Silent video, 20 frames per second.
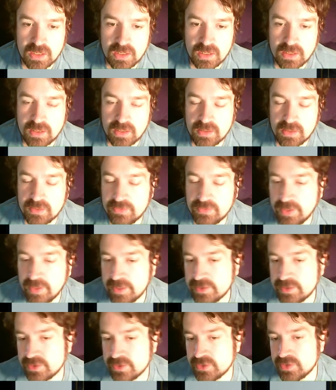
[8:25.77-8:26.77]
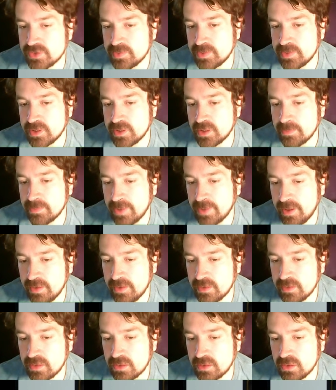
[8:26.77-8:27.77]
advantages to being a
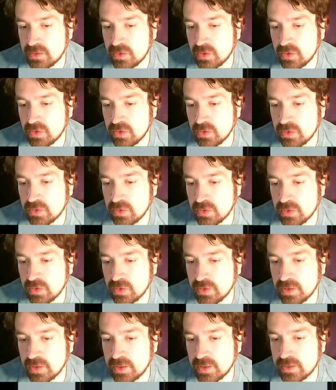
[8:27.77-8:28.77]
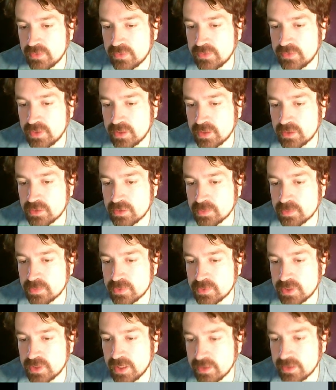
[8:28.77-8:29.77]
paladin are kind of
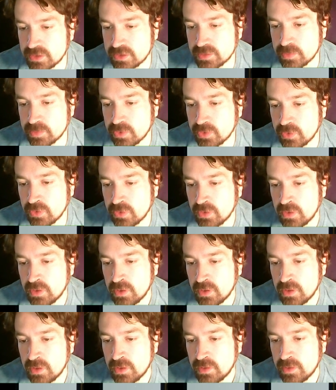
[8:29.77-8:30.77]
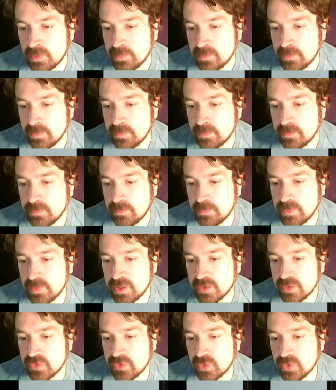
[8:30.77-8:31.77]
negligible,
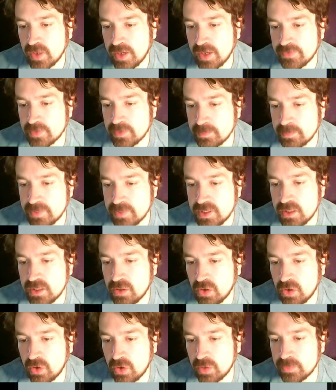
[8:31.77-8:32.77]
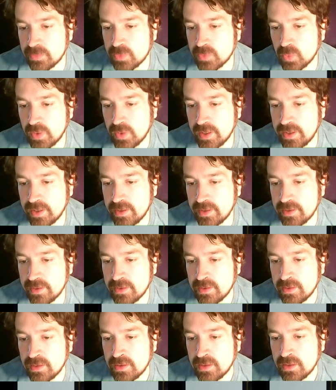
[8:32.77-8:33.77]
because you have to be in harm's way,
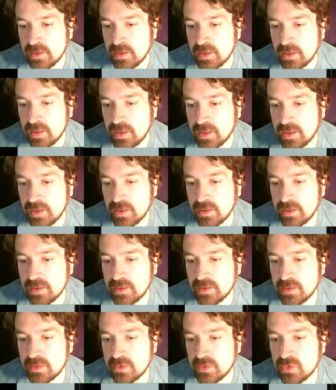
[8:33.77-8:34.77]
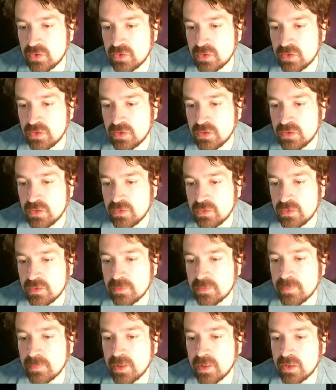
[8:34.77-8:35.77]
and the
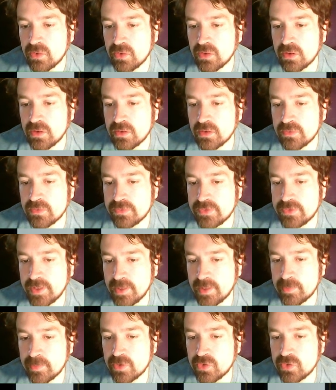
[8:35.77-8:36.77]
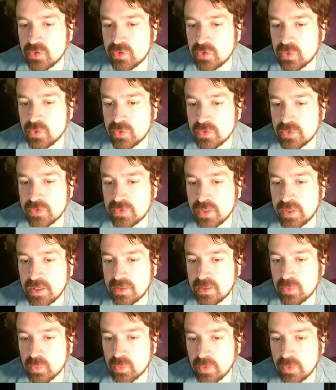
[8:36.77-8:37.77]
amount of damage you can take
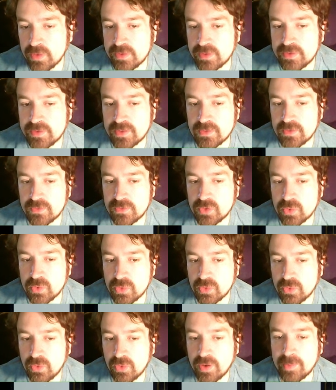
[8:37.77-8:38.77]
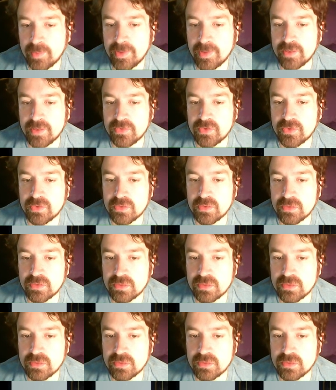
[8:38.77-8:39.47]
relative to a cryomancer